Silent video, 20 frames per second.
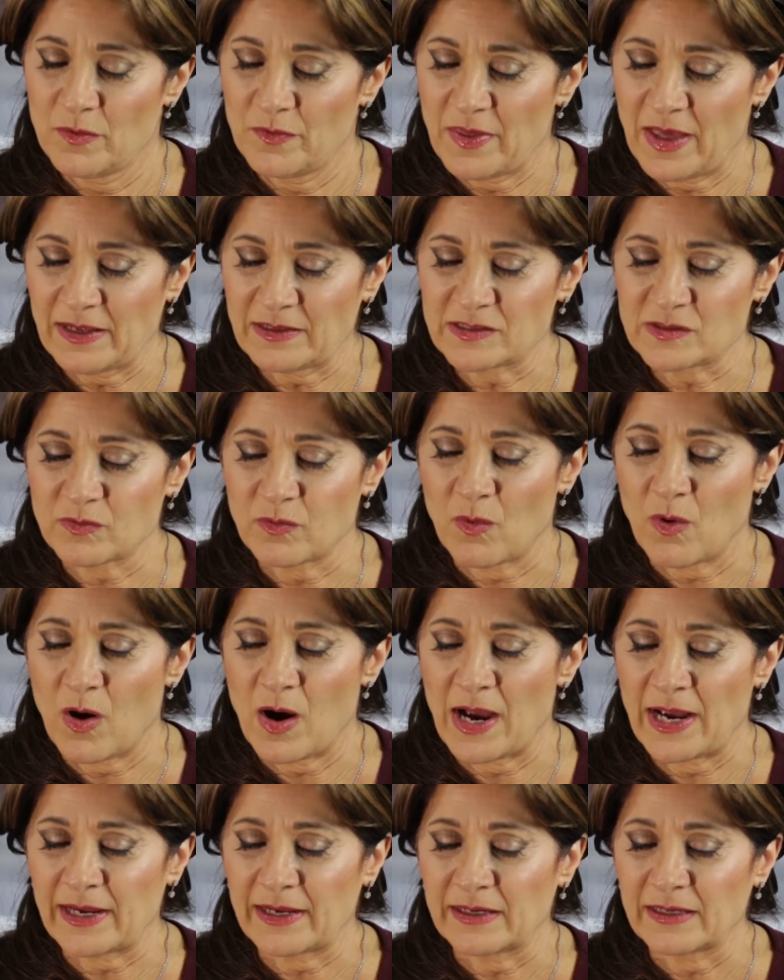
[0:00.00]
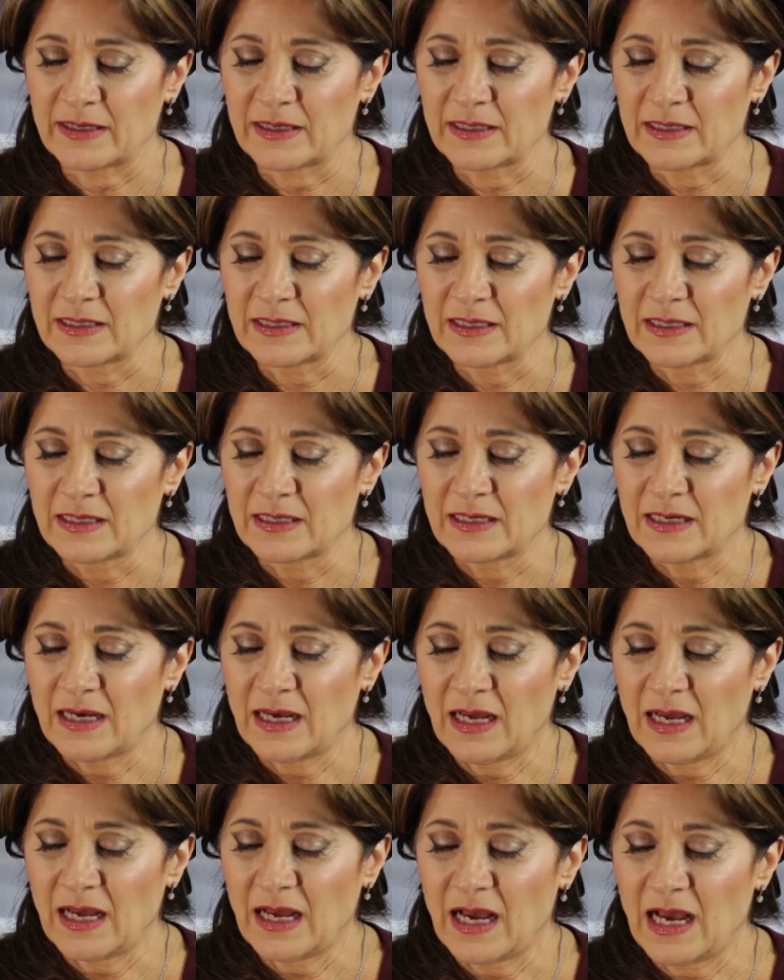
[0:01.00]
That's why
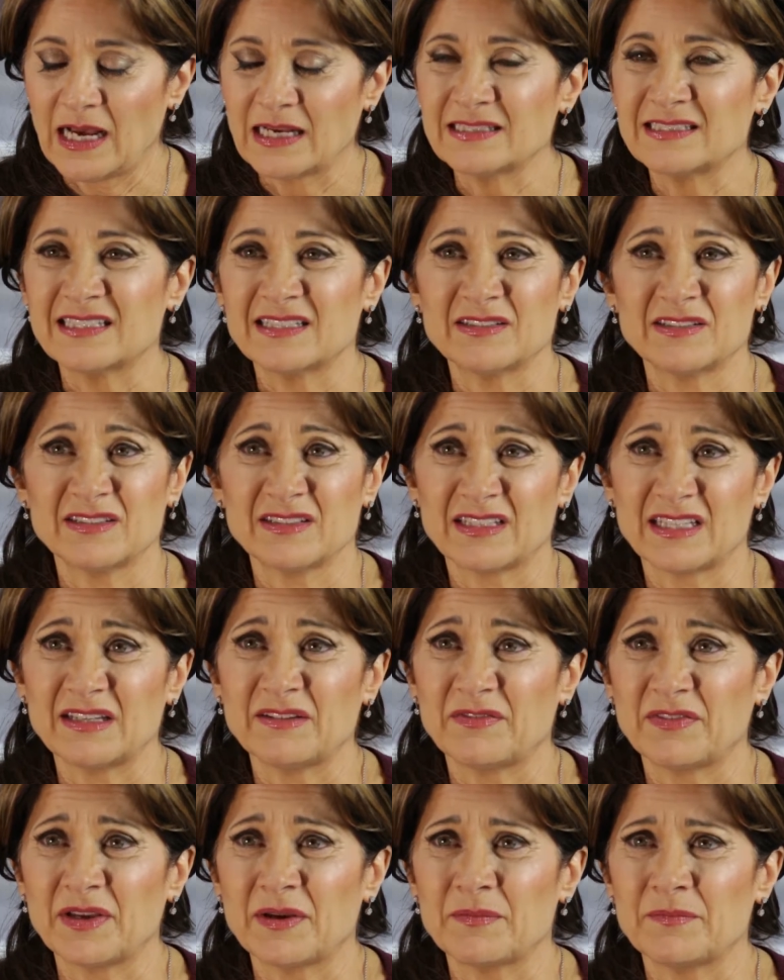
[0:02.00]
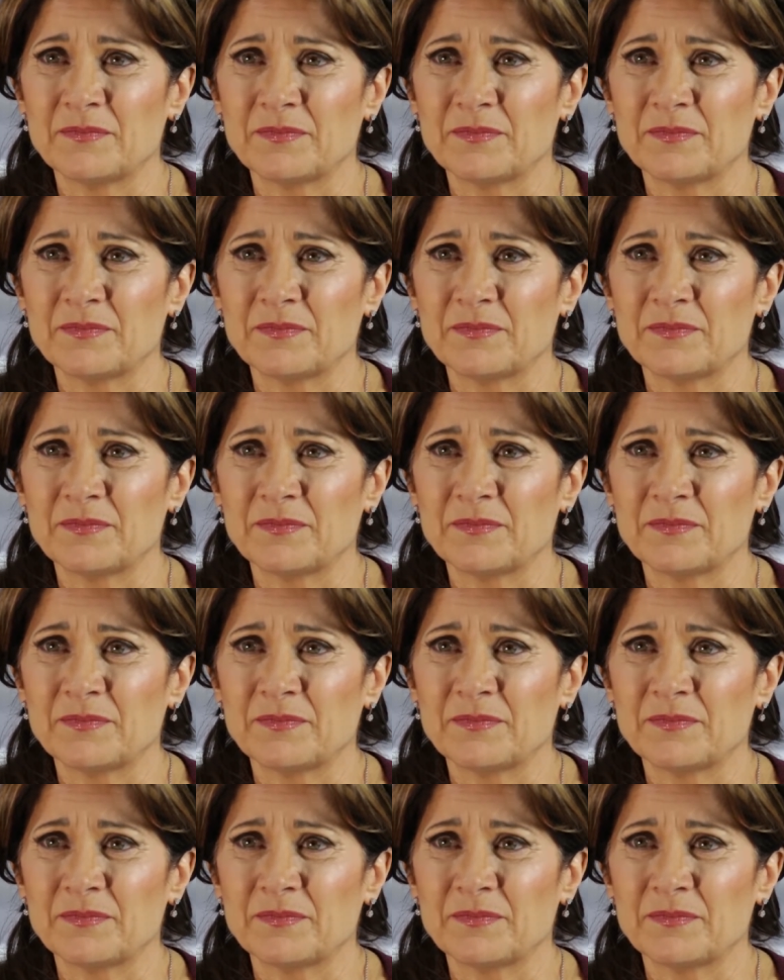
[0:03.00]
I didn't leave him.